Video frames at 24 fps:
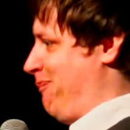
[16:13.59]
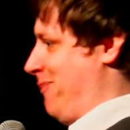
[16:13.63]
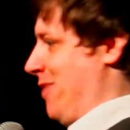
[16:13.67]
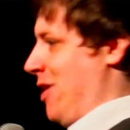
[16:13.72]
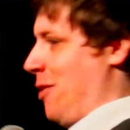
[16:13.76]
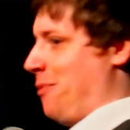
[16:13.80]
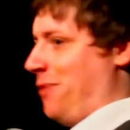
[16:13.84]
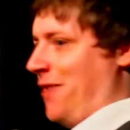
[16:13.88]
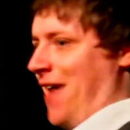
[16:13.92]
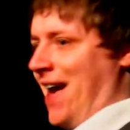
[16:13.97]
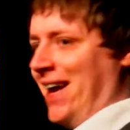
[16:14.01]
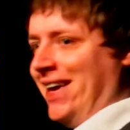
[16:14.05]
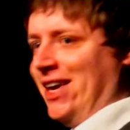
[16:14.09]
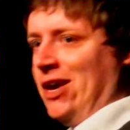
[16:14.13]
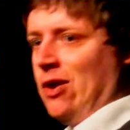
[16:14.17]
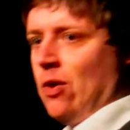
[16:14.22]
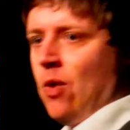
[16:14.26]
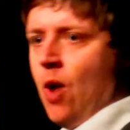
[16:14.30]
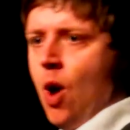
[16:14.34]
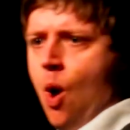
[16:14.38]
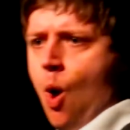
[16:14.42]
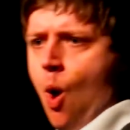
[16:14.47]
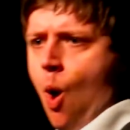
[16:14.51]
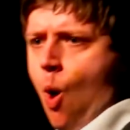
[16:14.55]
No thank
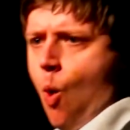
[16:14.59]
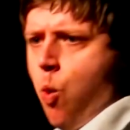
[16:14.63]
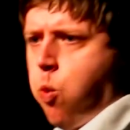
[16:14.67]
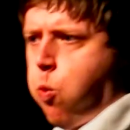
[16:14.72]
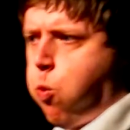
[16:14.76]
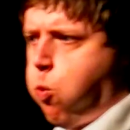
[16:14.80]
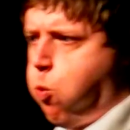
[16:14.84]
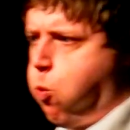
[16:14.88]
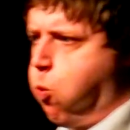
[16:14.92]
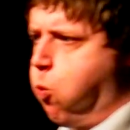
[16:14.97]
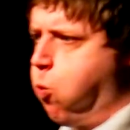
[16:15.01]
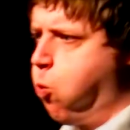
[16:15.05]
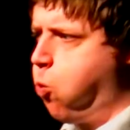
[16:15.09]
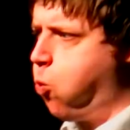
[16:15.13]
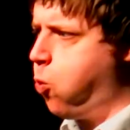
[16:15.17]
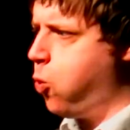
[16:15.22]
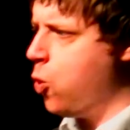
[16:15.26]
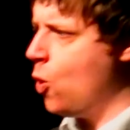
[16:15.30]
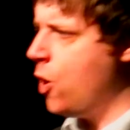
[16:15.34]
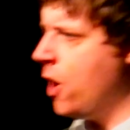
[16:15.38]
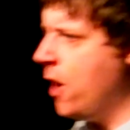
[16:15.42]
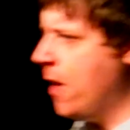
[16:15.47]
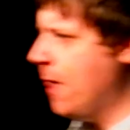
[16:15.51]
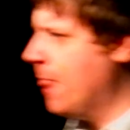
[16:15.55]

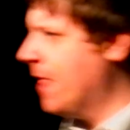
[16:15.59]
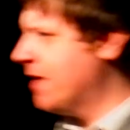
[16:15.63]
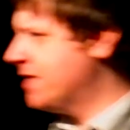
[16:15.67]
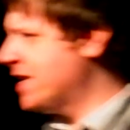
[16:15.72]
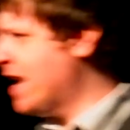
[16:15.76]
you.